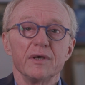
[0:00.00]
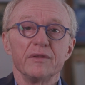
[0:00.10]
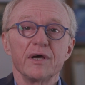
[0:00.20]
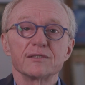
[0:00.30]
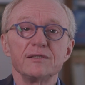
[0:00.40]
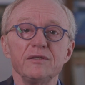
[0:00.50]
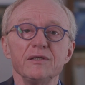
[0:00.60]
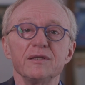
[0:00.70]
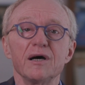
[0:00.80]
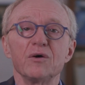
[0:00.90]
they are
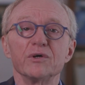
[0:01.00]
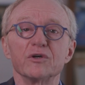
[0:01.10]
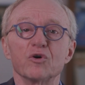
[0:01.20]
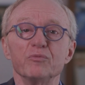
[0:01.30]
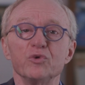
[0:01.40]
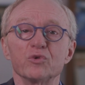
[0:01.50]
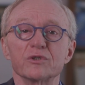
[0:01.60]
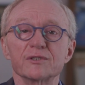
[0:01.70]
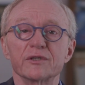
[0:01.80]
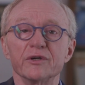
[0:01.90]
sitting now at a computer
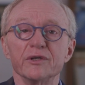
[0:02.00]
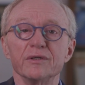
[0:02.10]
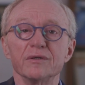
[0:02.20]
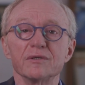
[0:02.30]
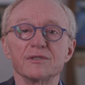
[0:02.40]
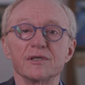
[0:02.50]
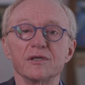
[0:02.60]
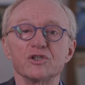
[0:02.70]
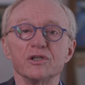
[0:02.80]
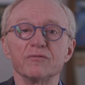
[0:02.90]
screen,
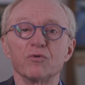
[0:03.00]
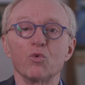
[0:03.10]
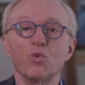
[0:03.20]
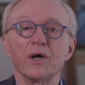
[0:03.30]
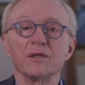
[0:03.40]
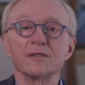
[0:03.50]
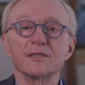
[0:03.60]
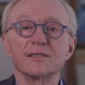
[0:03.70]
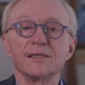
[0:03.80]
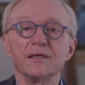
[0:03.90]
searching for one
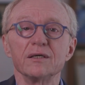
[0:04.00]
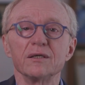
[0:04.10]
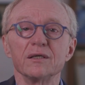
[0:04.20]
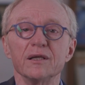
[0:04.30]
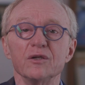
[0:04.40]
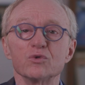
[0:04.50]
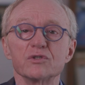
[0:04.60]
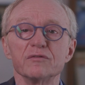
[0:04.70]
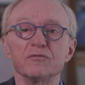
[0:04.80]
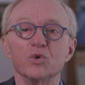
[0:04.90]
single
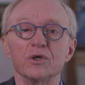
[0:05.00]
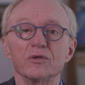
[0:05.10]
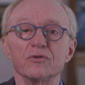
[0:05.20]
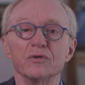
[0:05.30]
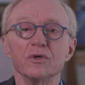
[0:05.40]
elusive word